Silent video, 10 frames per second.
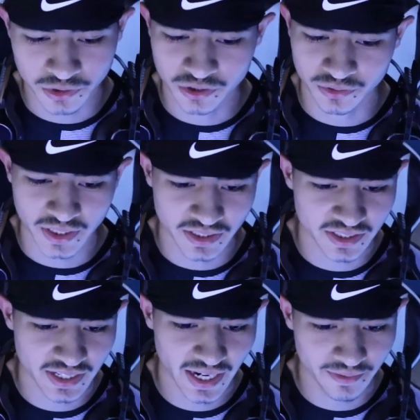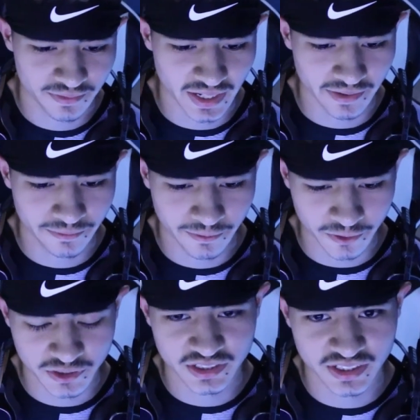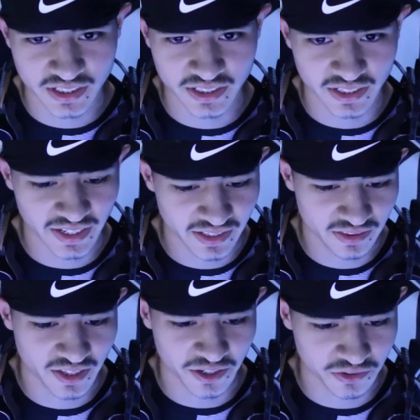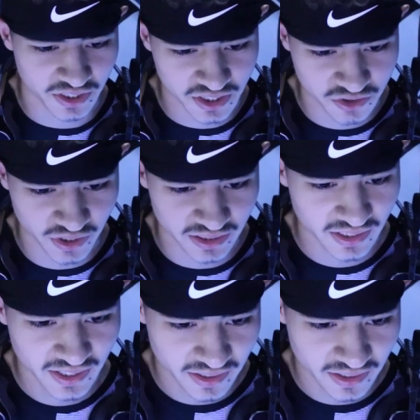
So they did have that first seed in their district.